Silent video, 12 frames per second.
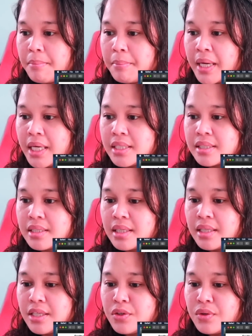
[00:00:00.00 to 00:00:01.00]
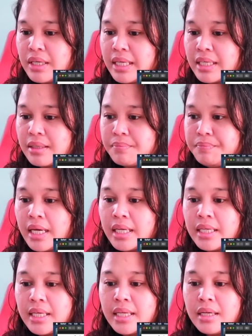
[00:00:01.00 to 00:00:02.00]
Paste natin yung link.
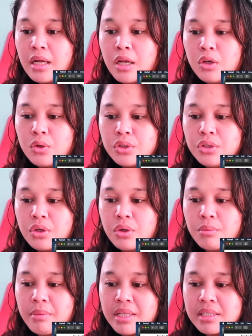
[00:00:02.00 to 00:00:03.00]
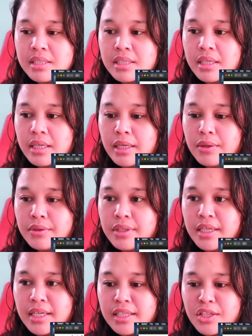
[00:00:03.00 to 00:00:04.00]
And then, load comments. I-load
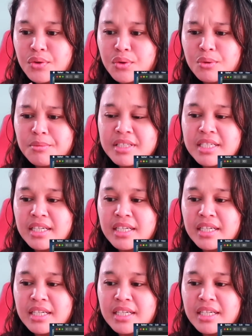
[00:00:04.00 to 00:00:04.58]
na natin yung comments.